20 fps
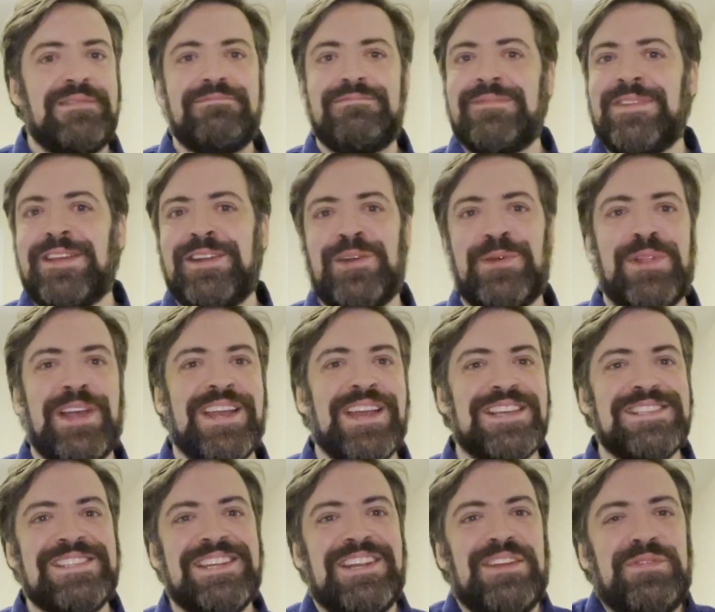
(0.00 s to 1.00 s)
like I
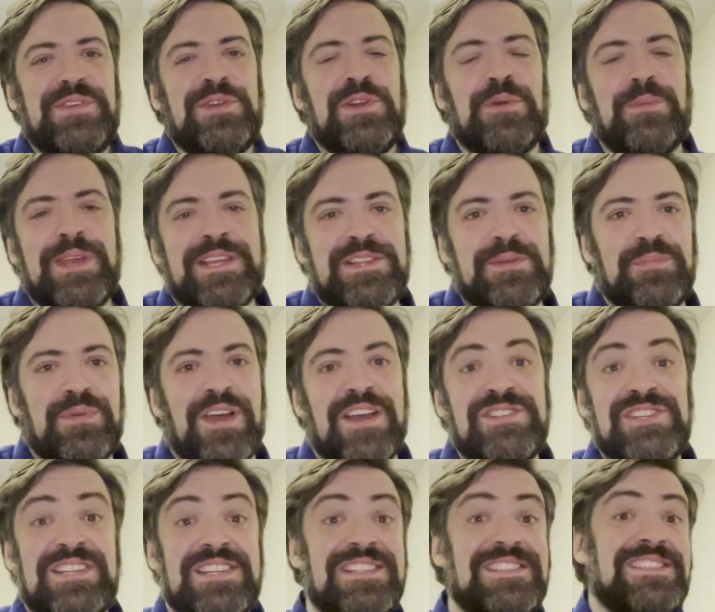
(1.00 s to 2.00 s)
said, if you don't make the
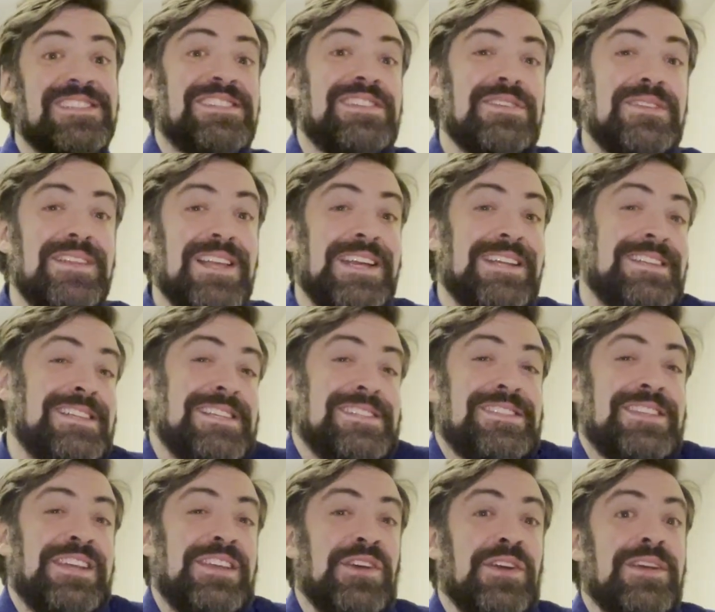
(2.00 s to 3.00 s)
project, it's still like
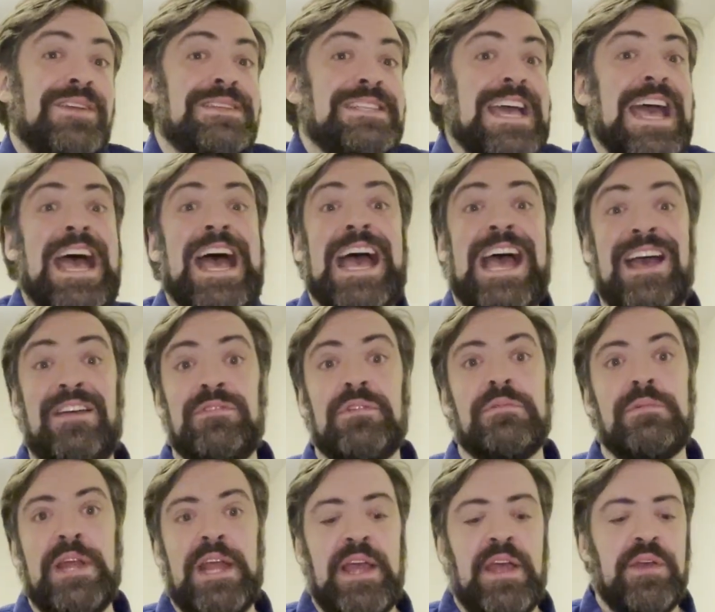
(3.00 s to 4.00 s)
decent yarn to have
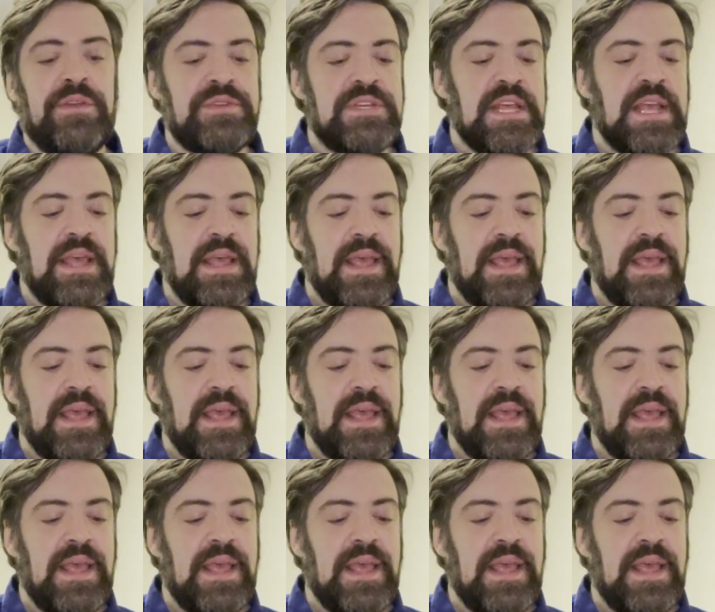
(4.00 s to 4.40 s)
around.